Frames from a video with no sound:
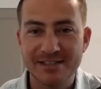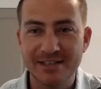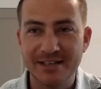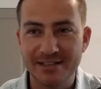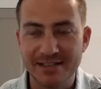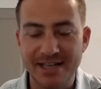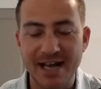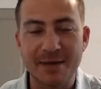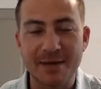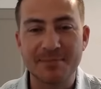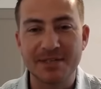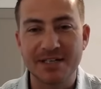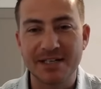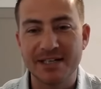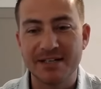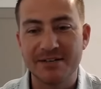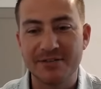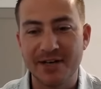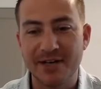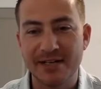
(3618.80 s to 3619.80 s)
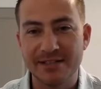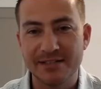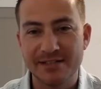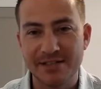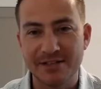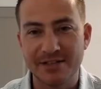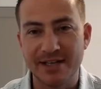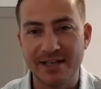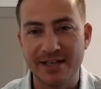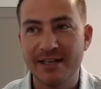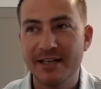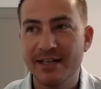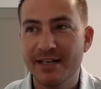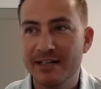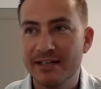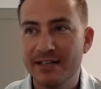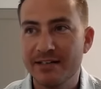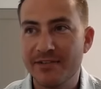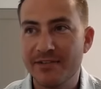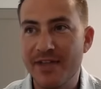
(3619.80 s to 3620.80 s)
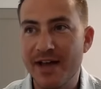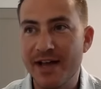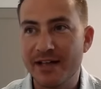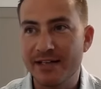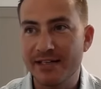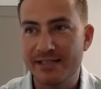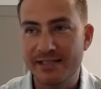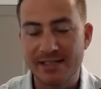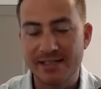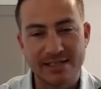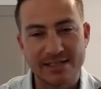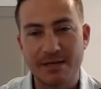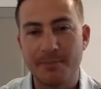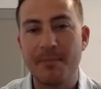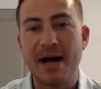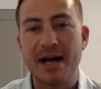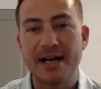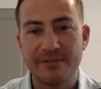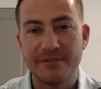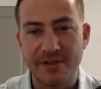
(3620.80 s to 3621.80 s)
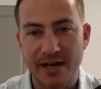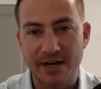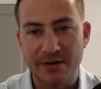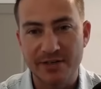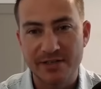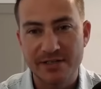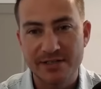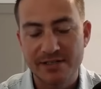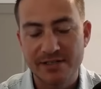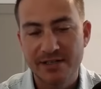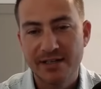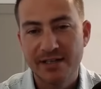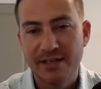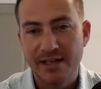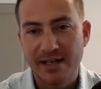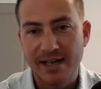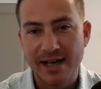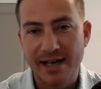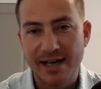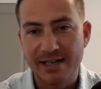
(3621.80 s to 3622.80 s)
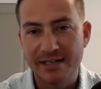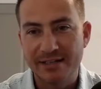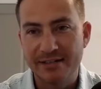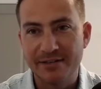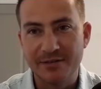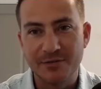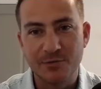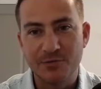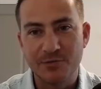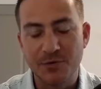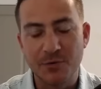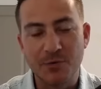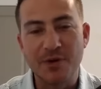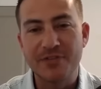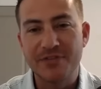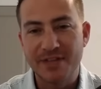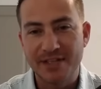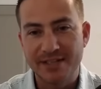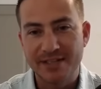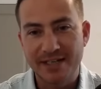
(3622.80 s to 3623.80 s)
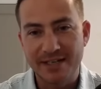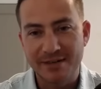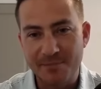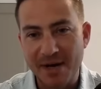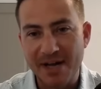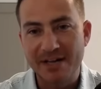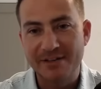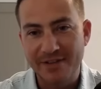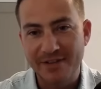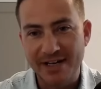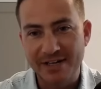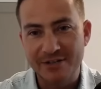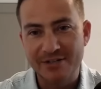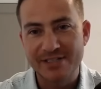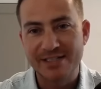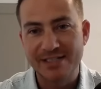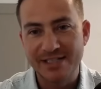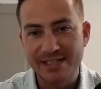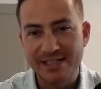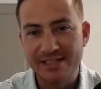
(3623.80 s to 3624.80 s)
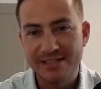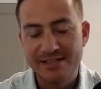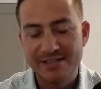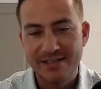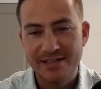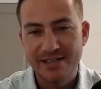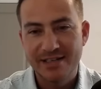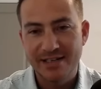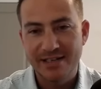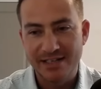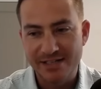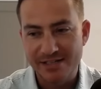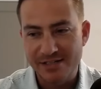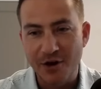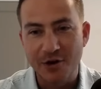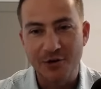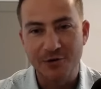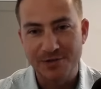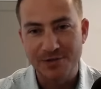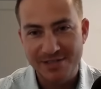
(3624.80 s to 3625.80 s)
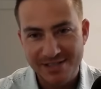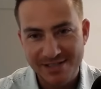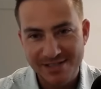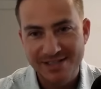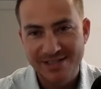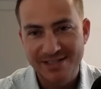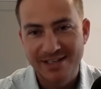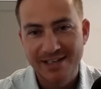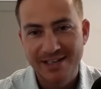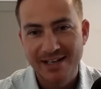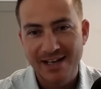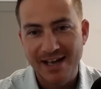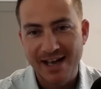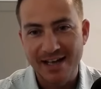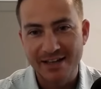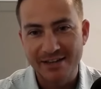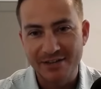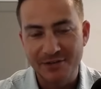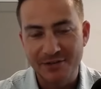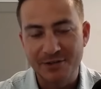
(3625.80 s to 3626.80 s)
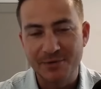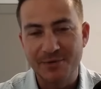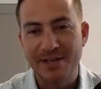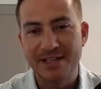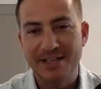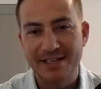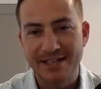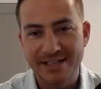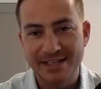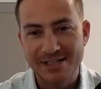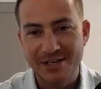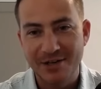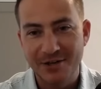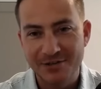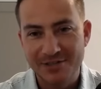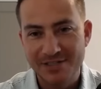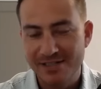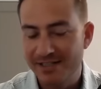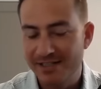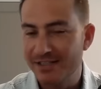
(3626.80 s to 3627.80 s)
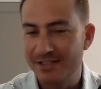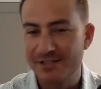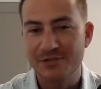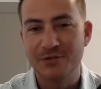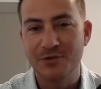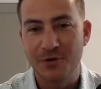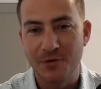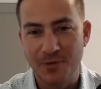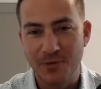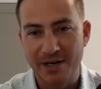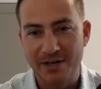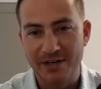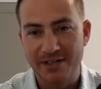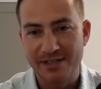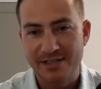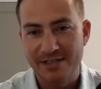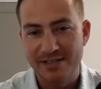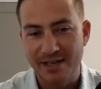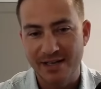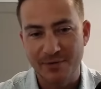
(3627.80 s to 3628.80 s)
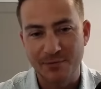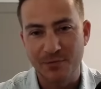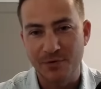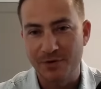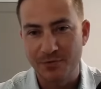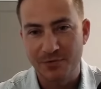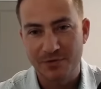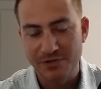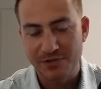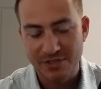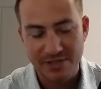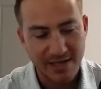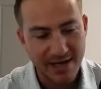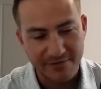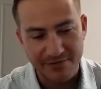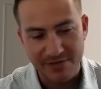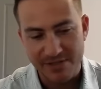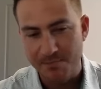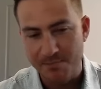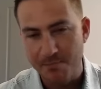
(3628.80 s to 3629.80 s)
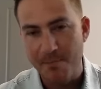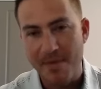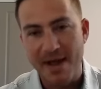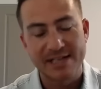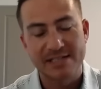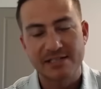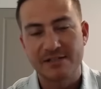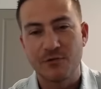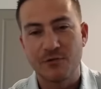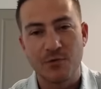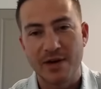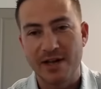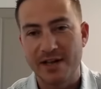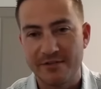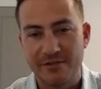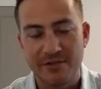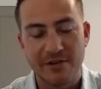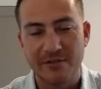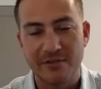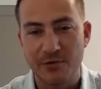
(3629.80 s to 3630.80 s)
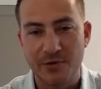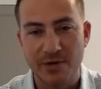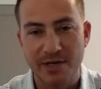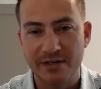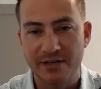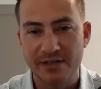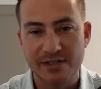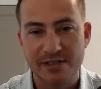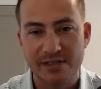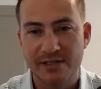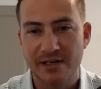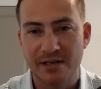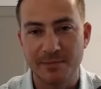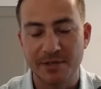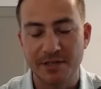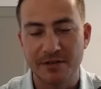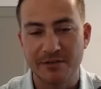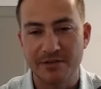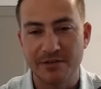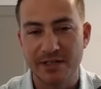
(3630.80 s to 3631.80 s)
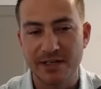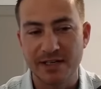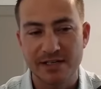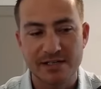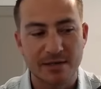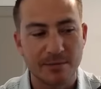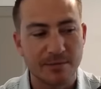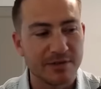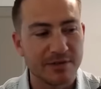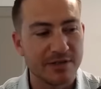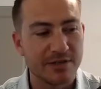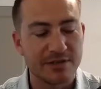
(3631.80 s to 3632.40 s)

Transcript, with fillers: adopting it, right? So like that, it's a mind virus. And the one thing that a mind virus needs is hosts. And the only way that it gets hosts is through awareness. And we're just going to have this massive wave of awareness coming over the next couple of